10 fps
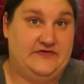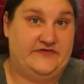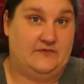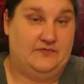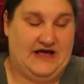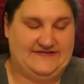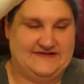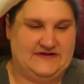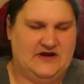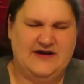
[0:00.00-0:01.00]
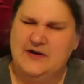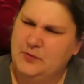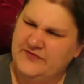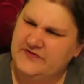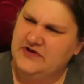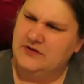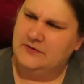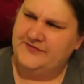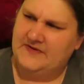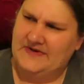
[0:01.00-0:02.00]
John passed it no it wasn't you it
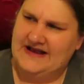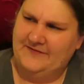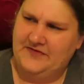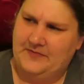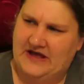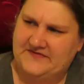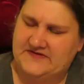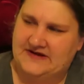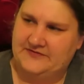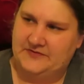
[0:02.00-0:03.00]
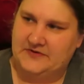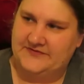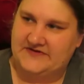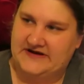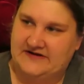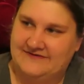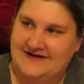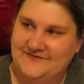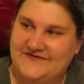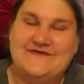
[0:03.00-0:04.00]
was somebody else that passed it down to me wasn't it a
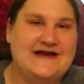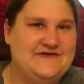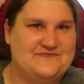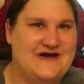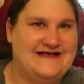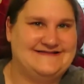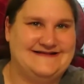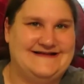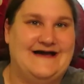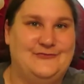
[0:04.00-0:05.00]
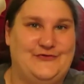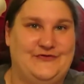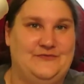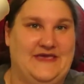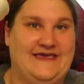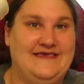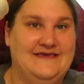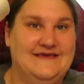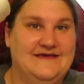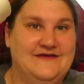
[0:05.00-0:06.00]
random stranger passed it down to me
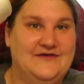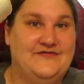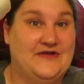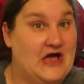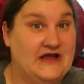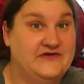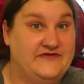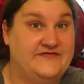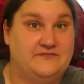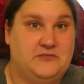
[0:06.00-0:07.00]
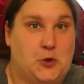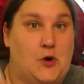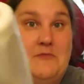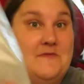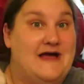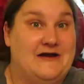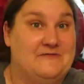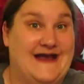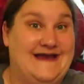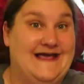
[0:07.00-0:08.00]
so that I could just go on my merry
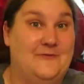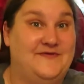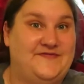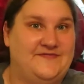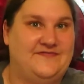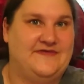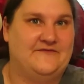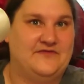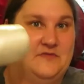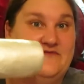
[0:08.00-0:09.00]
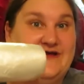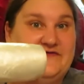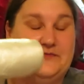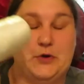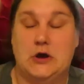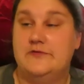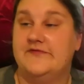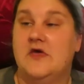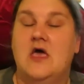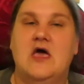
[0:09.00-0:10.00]
way and help myself to my
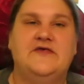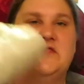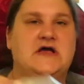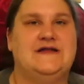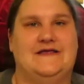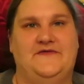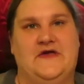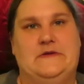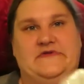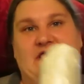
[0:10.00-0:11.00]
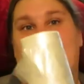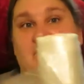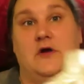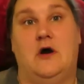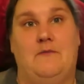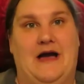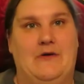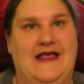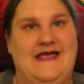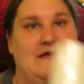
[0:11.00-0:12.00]
vegetables stuck it down the side of my chair forgot
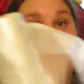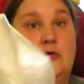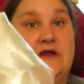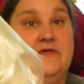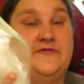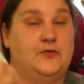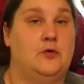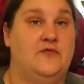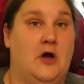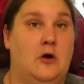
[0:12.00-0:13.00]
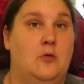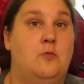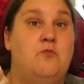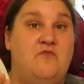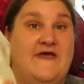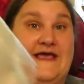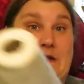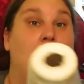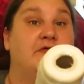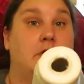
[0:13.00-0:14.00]
about it and walked out the store with the whole thing and
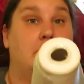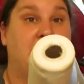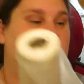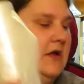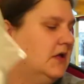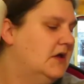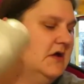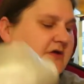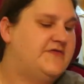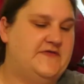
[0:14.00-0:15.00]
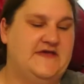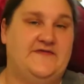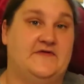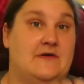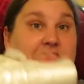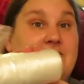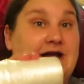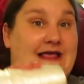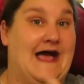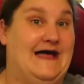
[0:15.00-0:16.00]
it was a lot bigger so these have come in
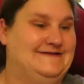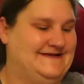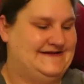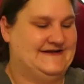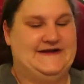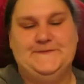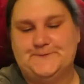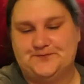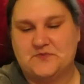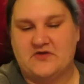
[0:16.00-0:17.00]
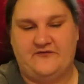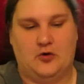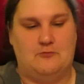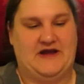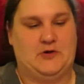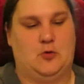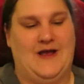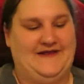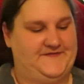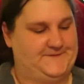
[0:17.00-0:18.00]
really handy too for medical
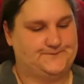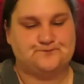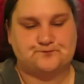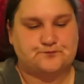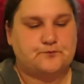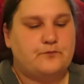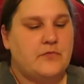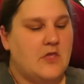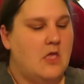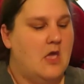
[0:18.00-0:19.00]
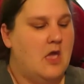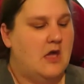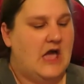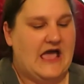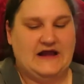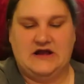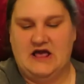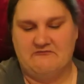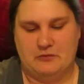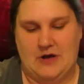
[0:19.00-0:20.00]
waste and
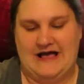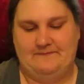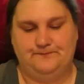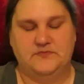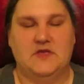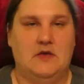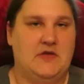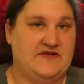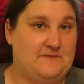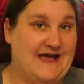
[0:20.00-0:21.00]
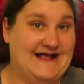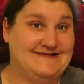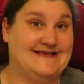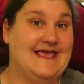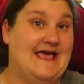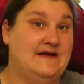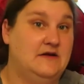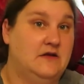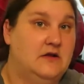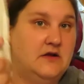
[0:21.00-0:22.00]
another one it's bags
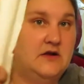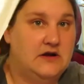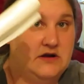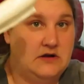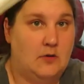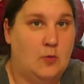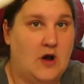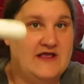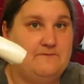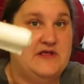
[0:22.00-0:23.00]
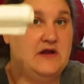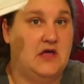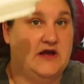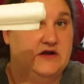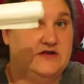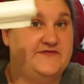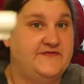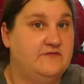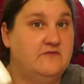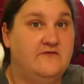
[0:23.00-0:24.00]
again, white bin
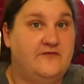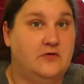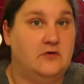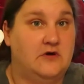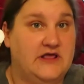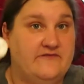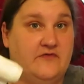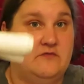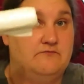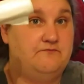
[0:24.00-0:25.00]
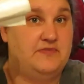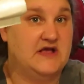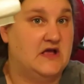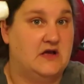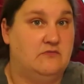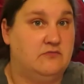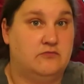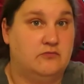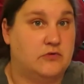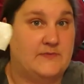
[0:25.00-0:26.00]
liners for even bigger
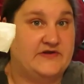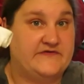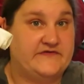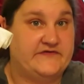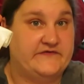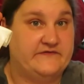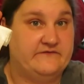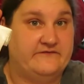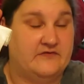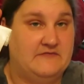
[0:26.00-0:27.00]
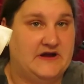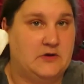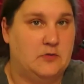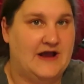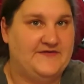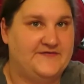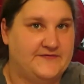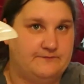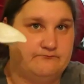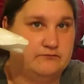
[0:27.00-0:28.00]
rubbish from medical
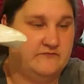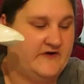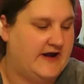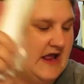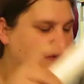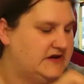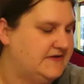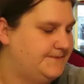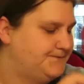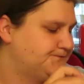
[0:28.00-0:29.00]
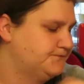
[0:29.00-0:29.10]
waste. Very handy.